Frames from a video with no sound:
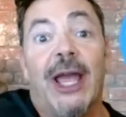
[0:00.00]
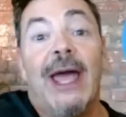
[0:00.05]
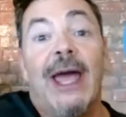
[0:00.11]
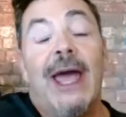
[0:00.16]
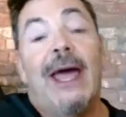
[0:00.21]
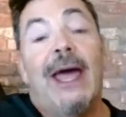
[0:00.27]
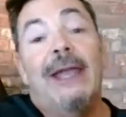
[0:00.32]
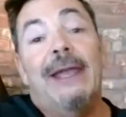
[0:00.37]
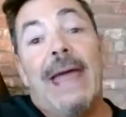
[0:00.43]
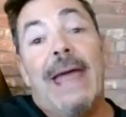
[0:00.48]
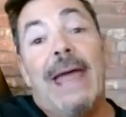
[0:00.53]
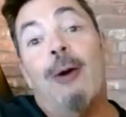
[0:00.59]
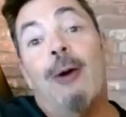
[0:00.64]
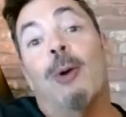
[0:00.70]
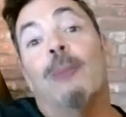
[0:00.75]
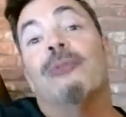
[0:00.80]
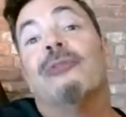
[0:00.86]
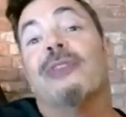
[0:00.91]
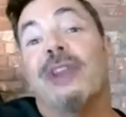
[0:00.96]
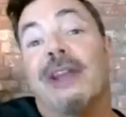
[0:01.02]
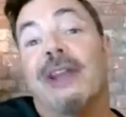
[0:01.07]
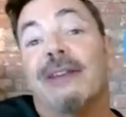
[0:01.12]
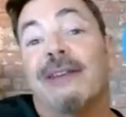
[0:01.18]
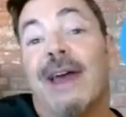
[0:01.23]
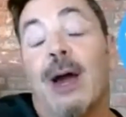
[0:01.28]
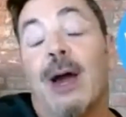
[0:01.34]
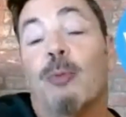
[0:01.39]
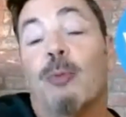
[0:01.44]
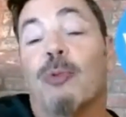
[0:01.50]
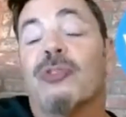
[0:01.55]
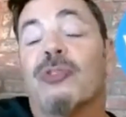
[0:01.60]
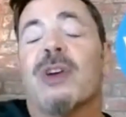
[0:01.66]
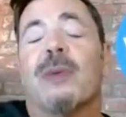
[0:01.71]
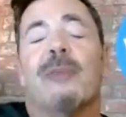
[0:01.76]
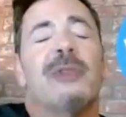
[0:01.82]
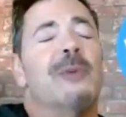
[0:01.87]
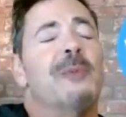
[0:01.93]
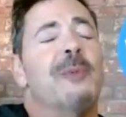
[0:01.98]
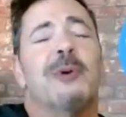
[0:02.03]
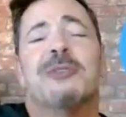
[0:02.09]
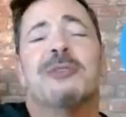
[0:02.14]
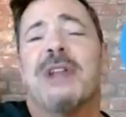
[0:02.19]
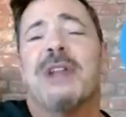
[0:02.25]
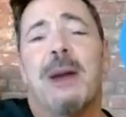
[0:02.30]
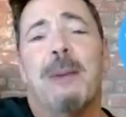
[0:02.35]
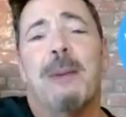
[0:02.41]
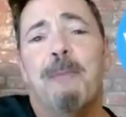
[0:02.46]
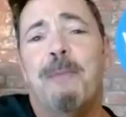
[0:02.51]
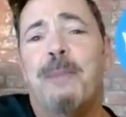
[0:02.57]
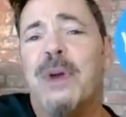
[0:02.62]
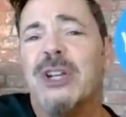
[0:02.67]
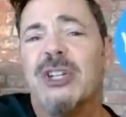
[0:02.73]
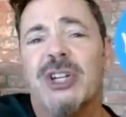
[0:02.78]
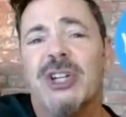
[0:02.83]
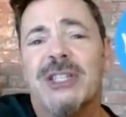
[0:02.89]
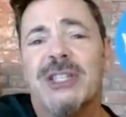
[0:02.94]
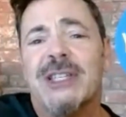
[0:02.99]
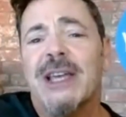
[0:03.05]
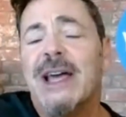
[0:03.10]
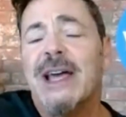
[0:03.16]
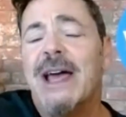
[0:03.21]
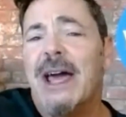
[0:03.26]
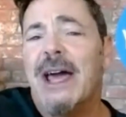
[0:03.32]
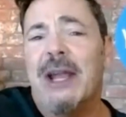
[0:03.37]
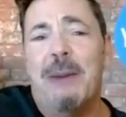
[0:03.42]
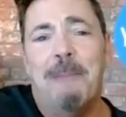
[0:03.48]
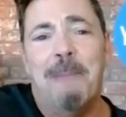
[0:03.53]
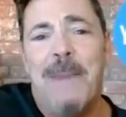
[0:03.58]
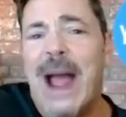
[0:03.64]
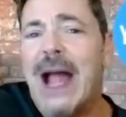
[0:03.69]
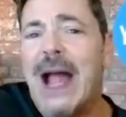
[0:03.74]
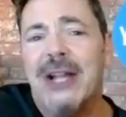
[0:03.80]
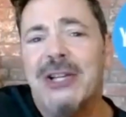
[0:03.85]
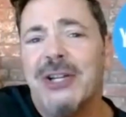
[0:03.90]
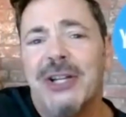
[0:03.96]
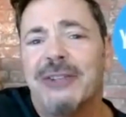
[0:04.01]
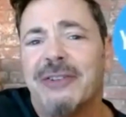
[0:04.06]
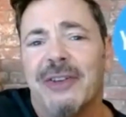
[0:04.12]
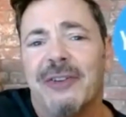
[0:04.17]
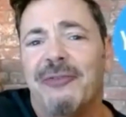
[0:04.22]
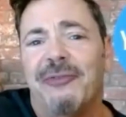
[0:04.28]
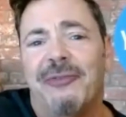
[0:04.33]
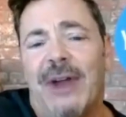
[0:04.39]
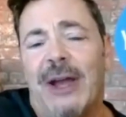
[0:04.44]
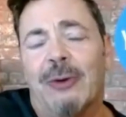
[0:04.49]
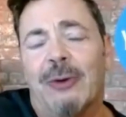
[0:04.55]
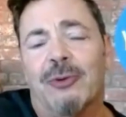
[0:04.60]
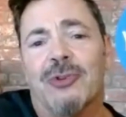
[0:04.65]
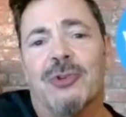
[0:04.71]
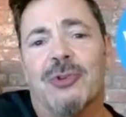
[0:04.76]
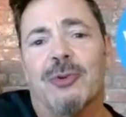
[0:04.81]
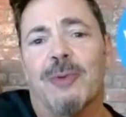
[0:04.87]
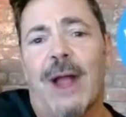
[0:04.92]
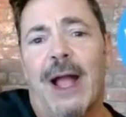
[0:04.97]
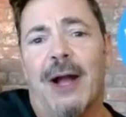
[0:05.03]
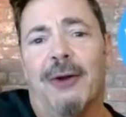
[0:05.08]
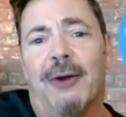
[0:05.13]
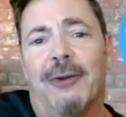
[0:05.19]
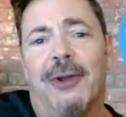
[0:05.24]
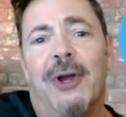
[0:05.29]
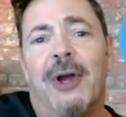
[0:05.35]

and now I'm sitting down with some of the most ambitious and imaginative founders around